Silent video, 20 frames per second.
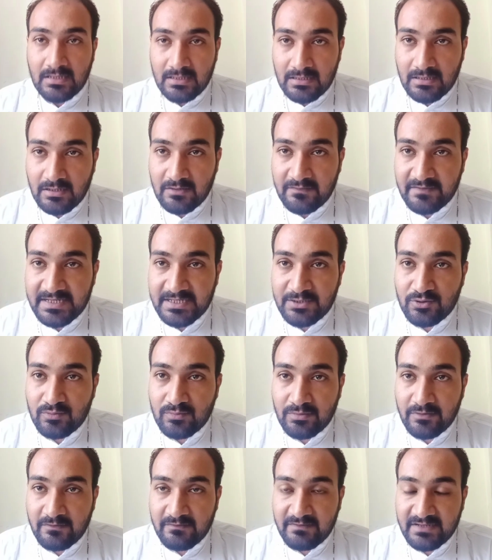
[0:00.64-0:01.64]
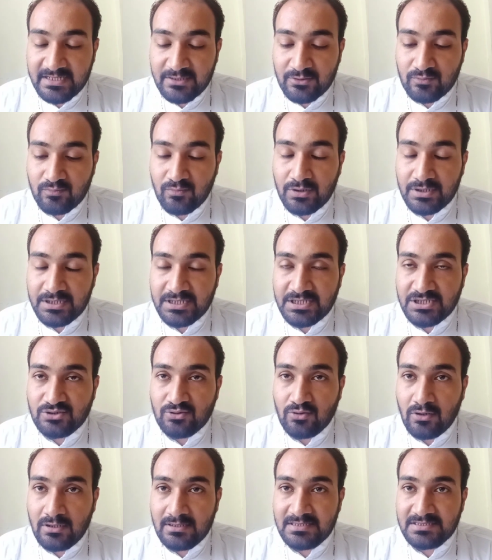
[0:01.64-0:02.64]
Very good morning
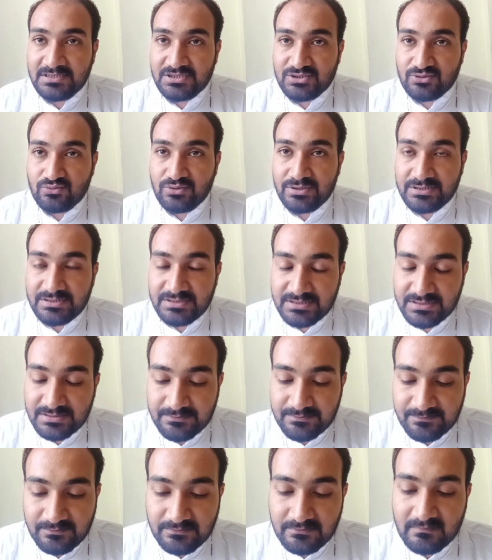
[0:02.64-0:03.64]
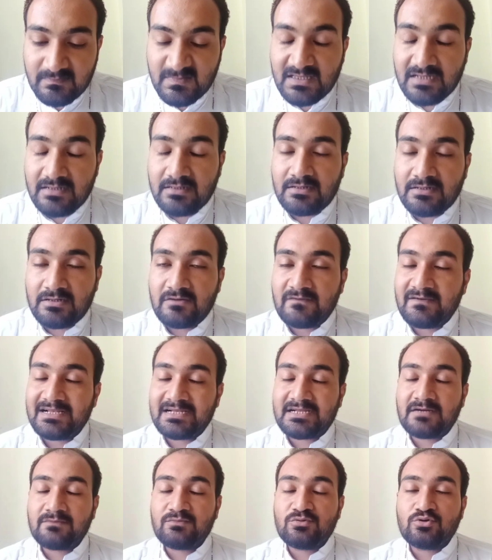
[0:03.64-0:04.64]
to all the students.
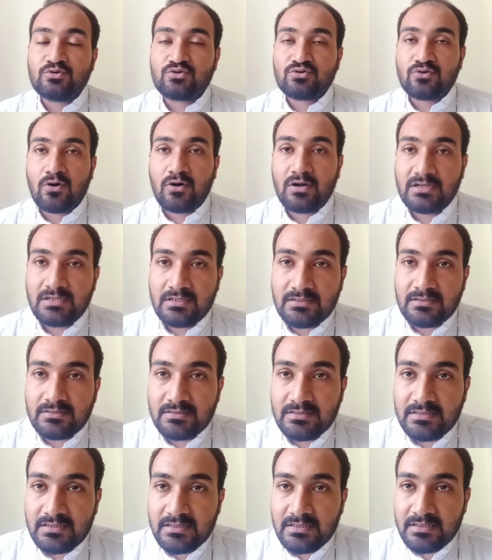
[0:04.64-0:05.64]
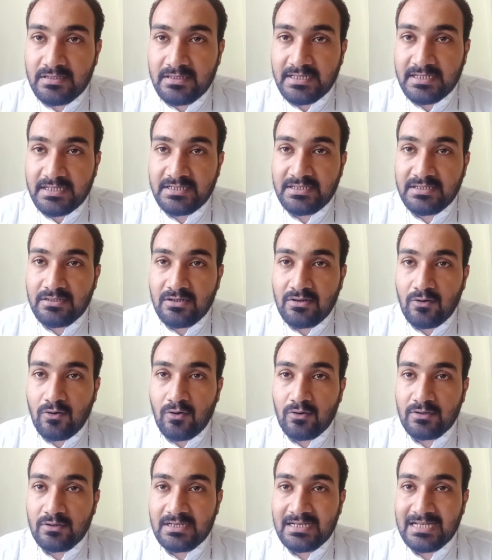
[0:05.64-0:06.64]
Welcome you to all in
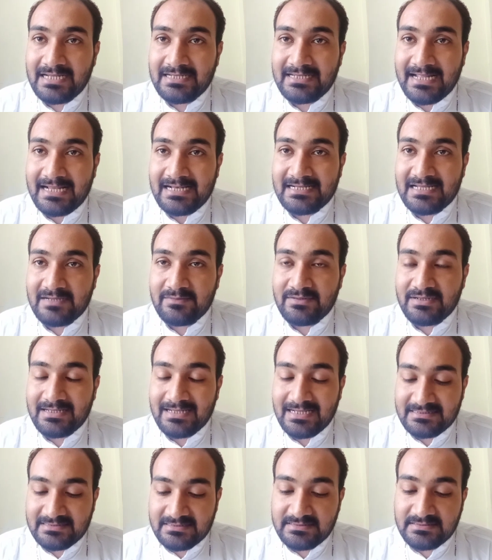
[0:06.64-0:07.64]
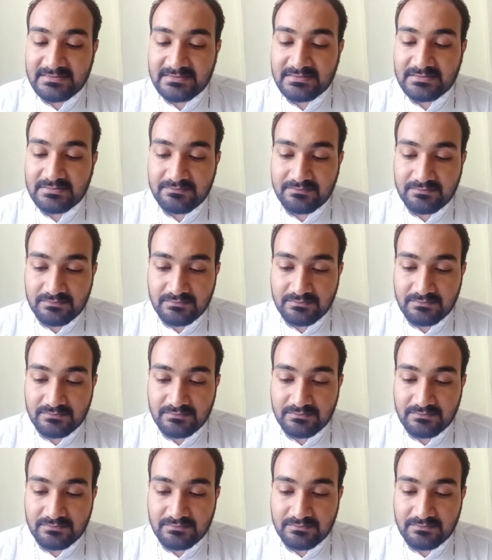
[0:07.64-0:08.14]
online alchemy classes.